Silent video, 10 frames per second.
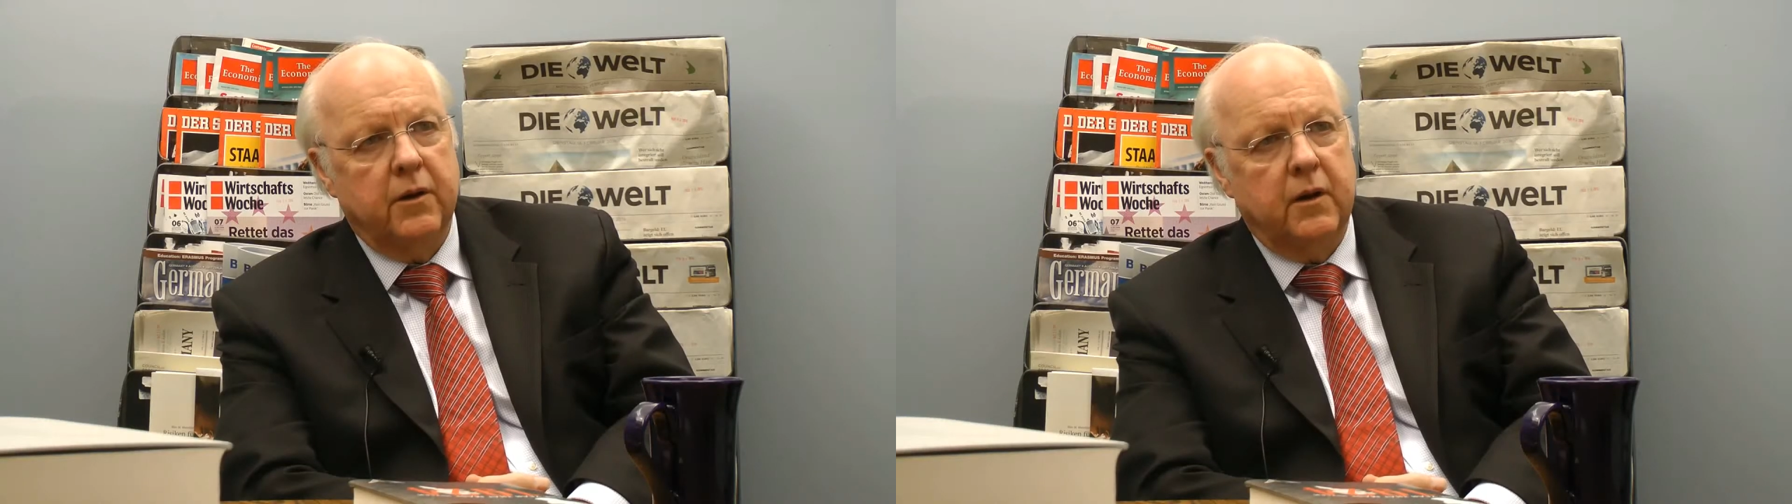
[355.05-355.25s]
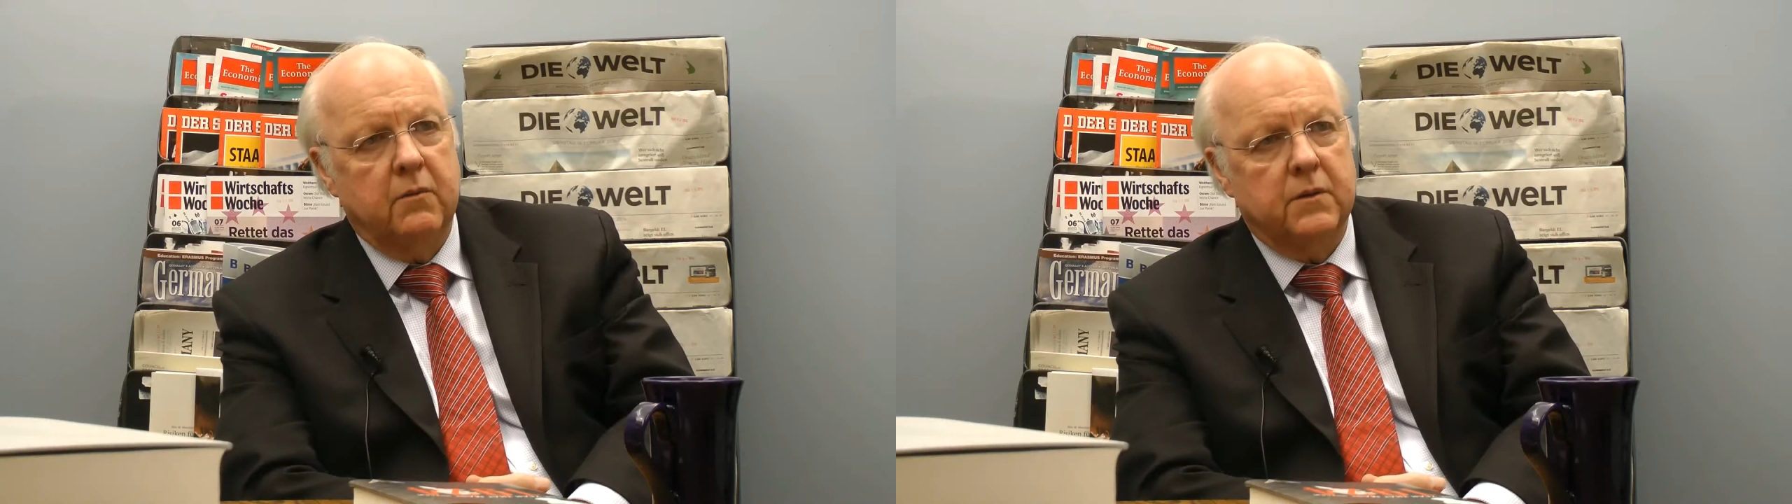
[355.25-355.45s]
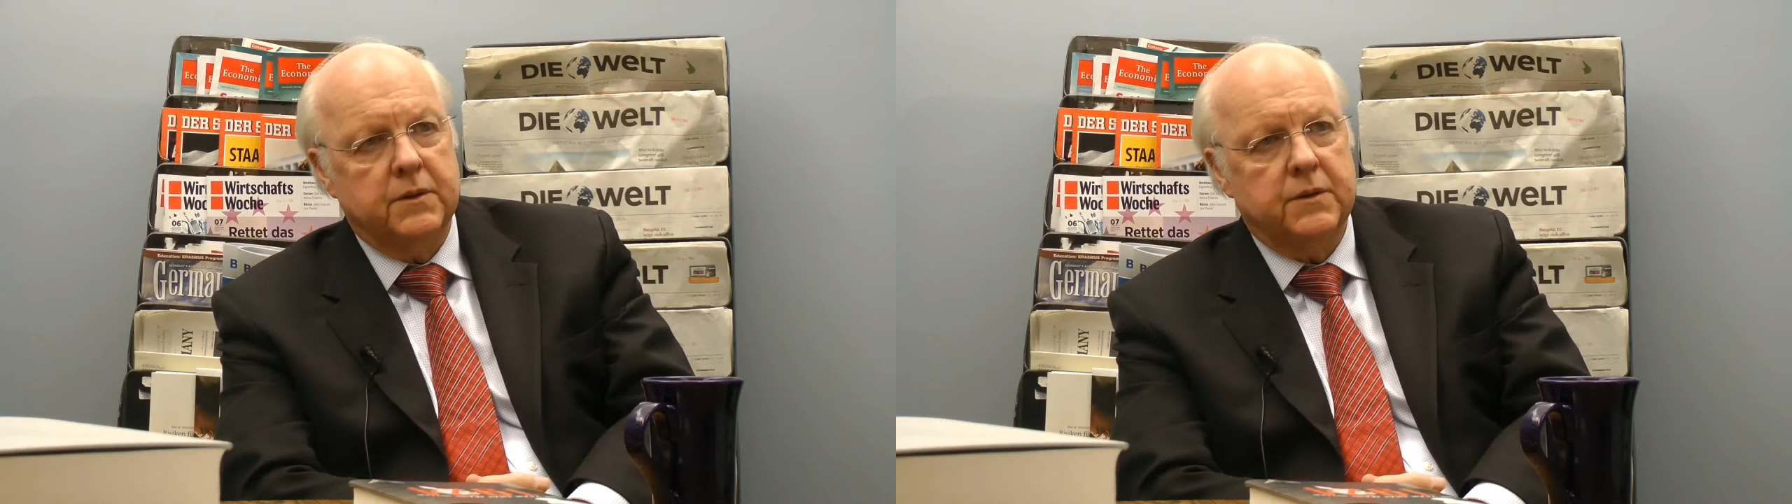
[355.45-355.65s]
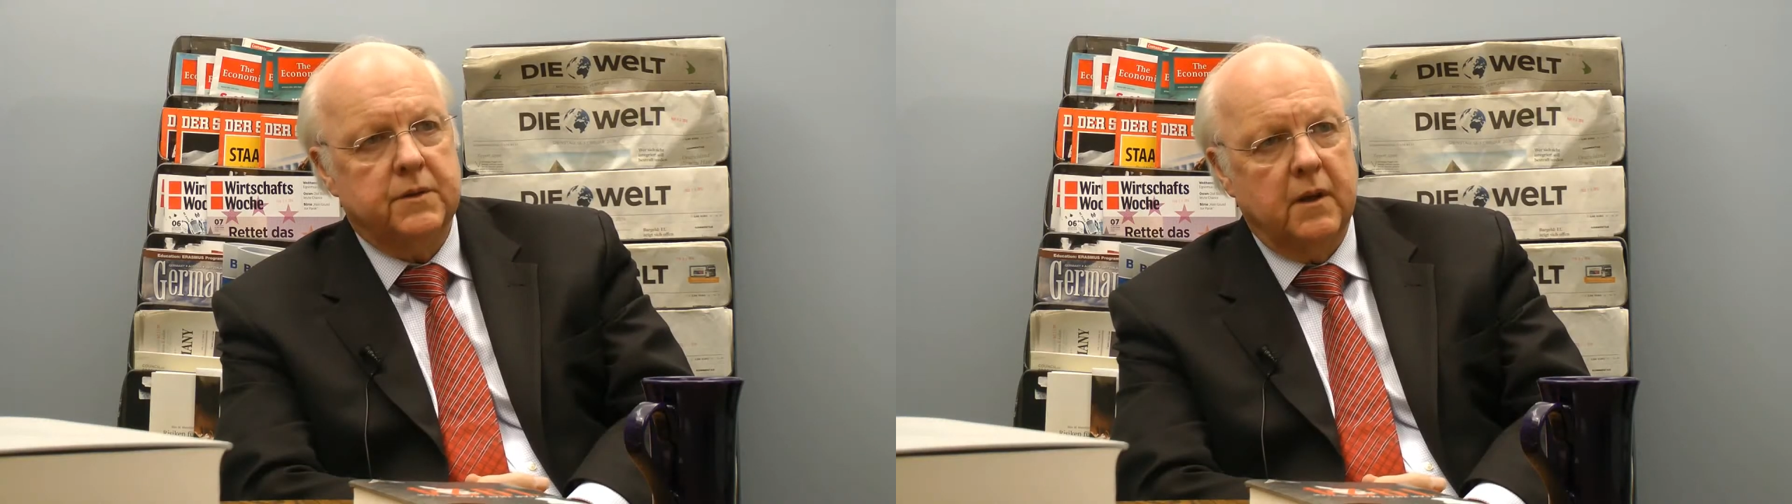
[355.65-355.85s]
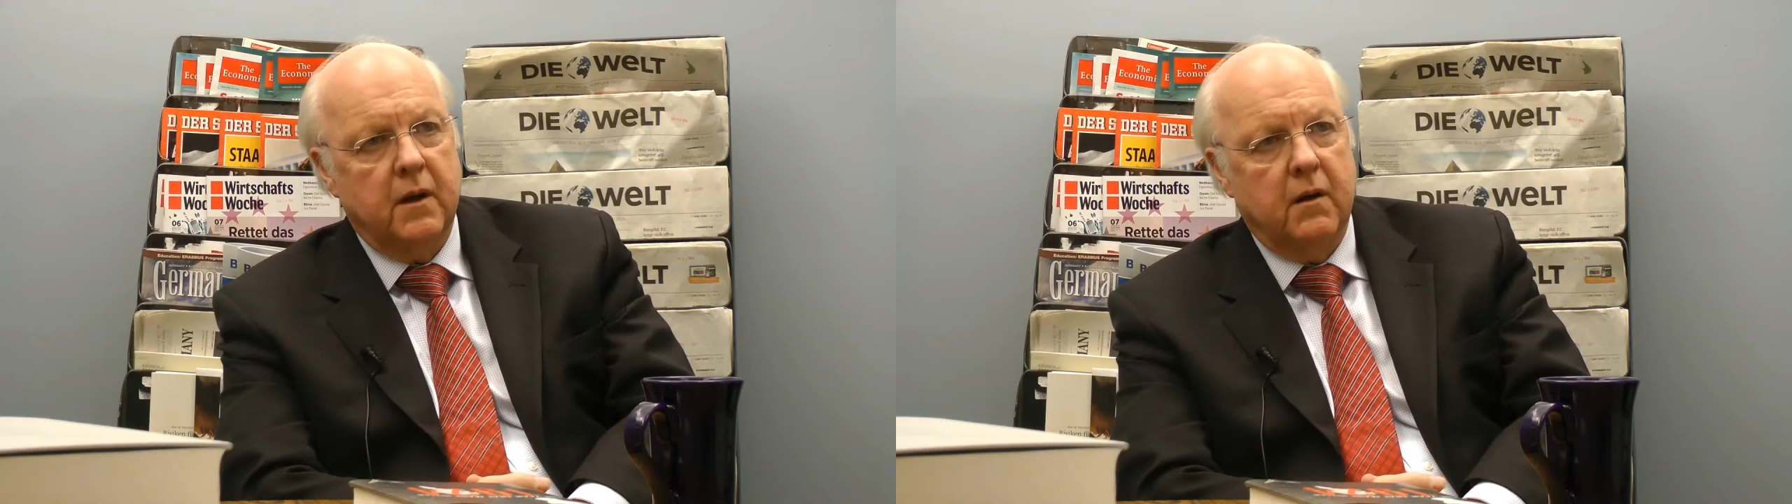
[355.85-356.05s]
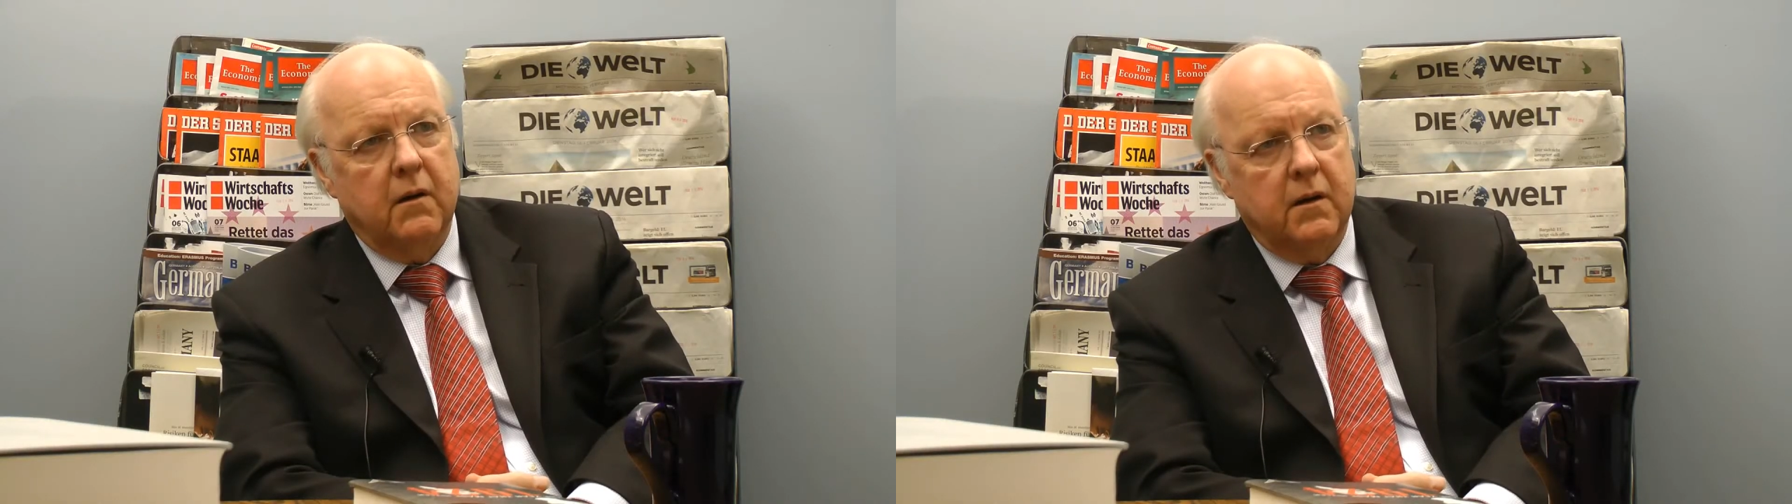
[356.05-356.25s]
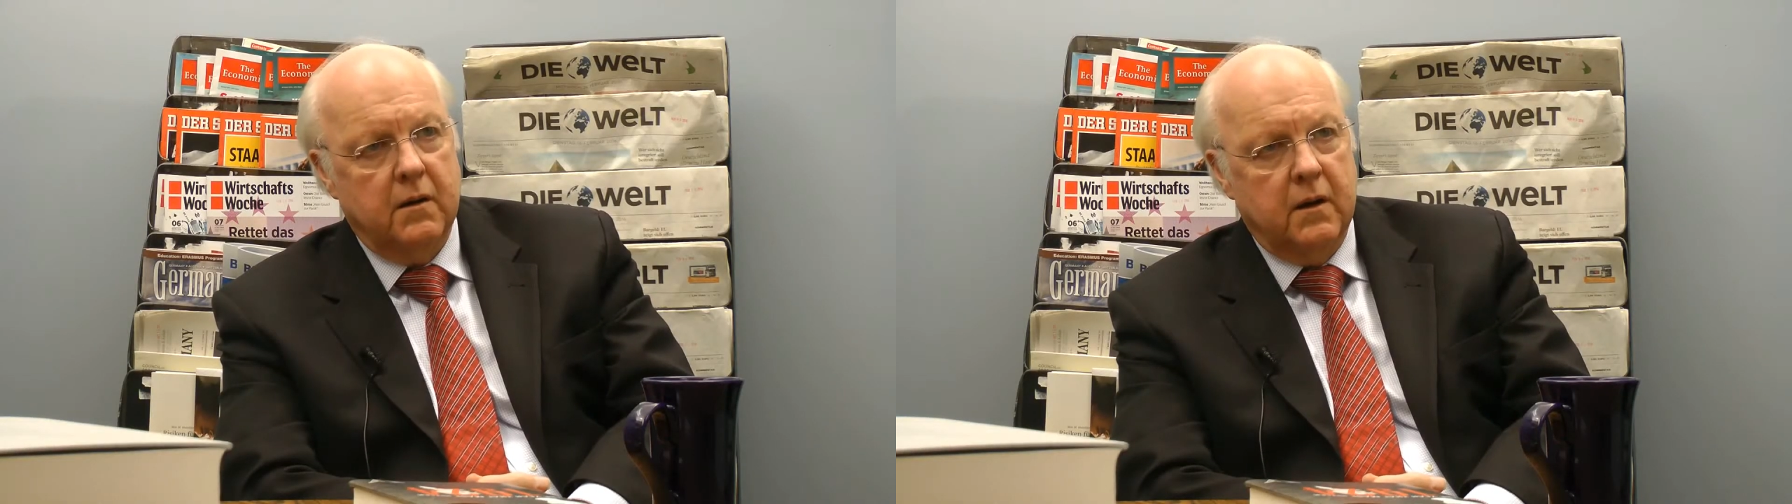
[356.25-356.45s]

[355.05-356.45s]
he was there